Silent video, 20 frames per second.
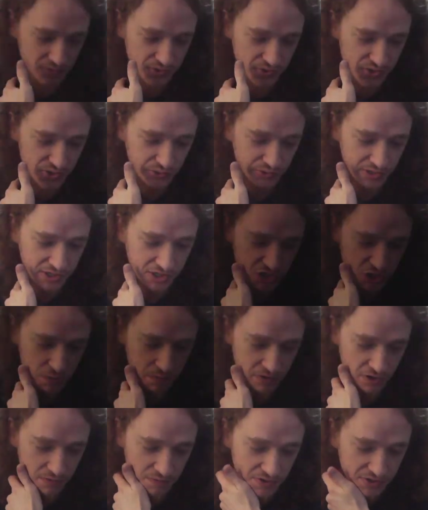slit
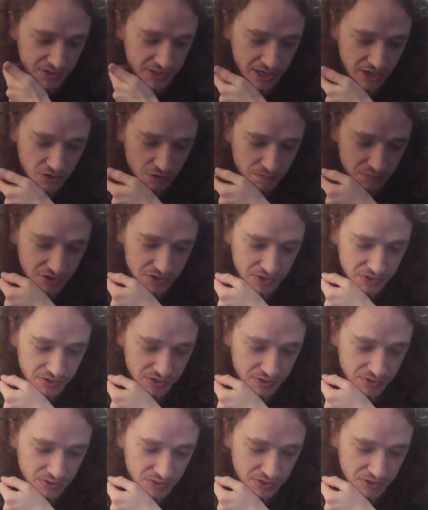experiment. That'll be
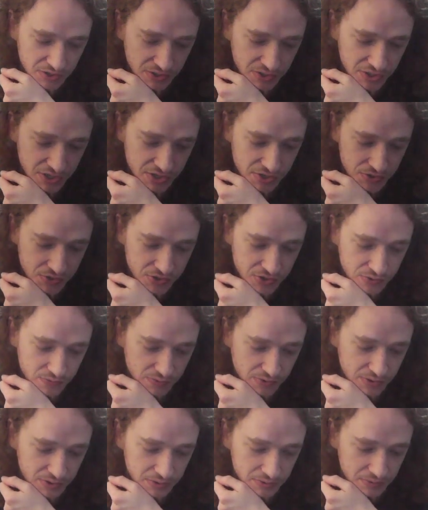the easy
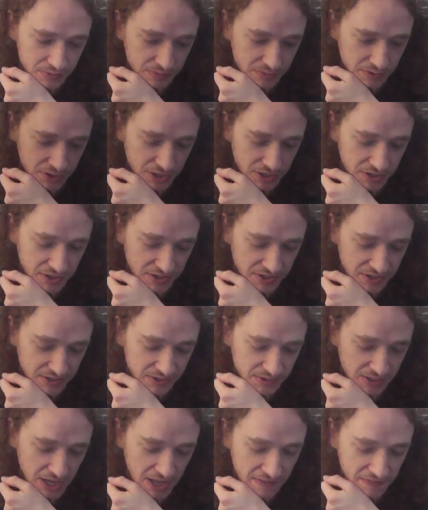one.
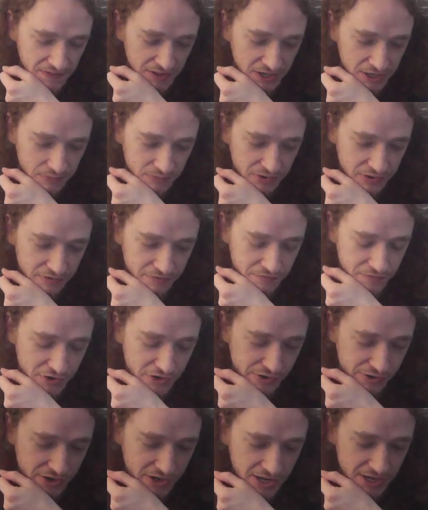And then I'm going to
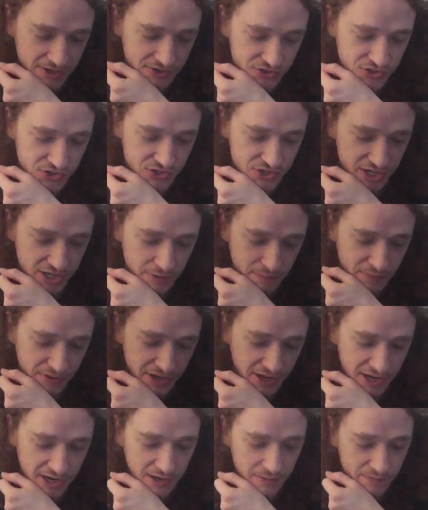figure out how to set up a
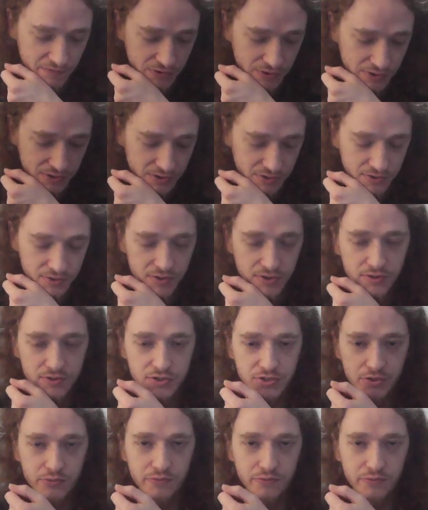camera to